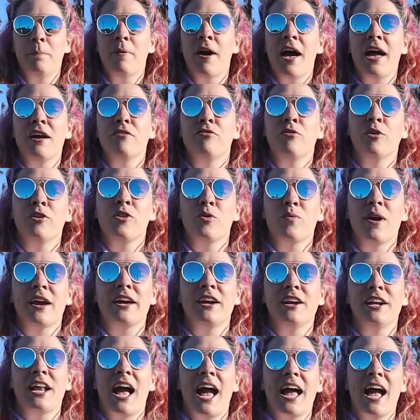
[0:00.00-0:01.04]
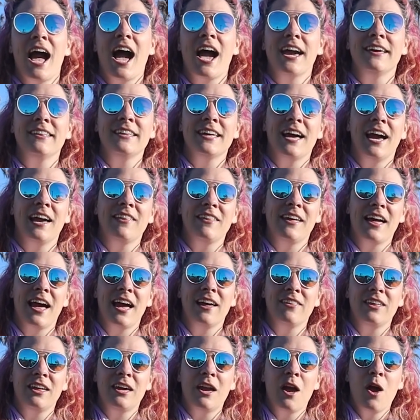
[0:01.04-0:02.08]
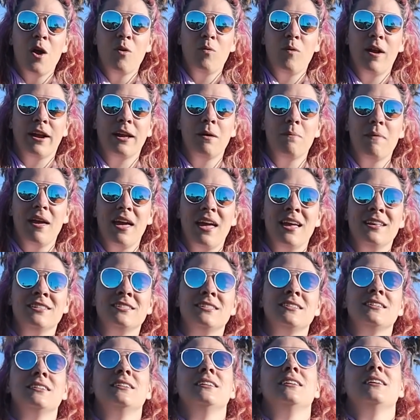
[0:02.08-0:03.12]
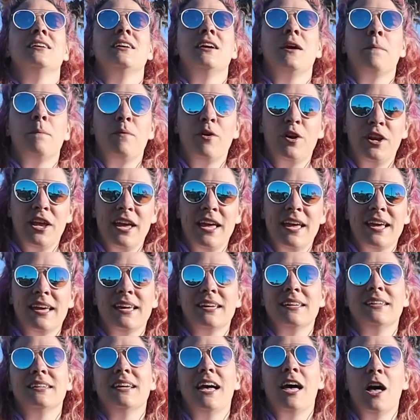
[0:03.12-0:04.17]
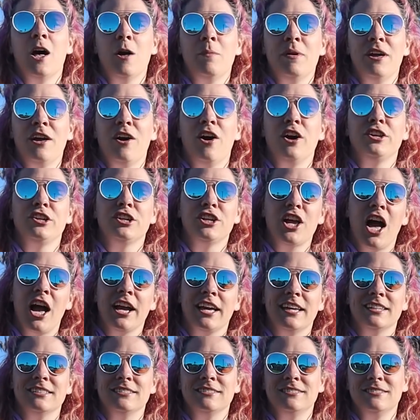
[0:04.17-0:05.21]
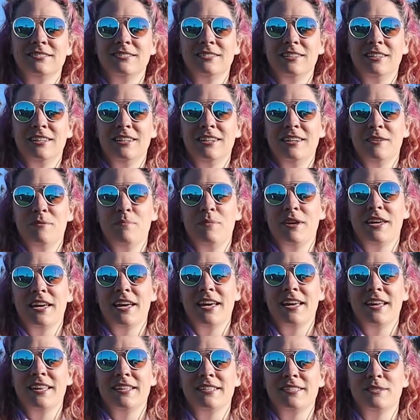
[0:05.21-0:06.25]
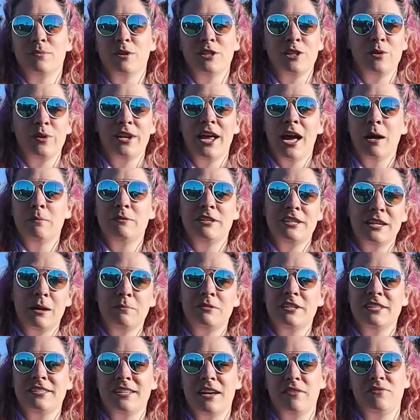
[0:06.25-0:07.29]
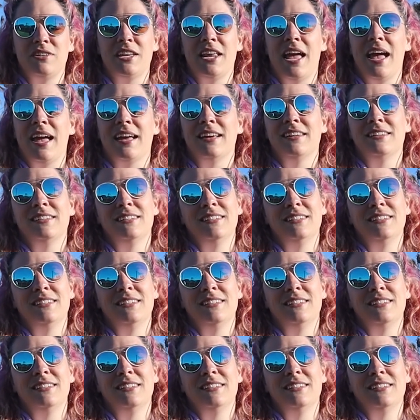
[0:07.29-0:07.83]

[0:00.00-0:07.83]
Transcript: But for the record, I highly recommend putting a helmet on your noggin, because we're doing Humpty Dumpty stuff today.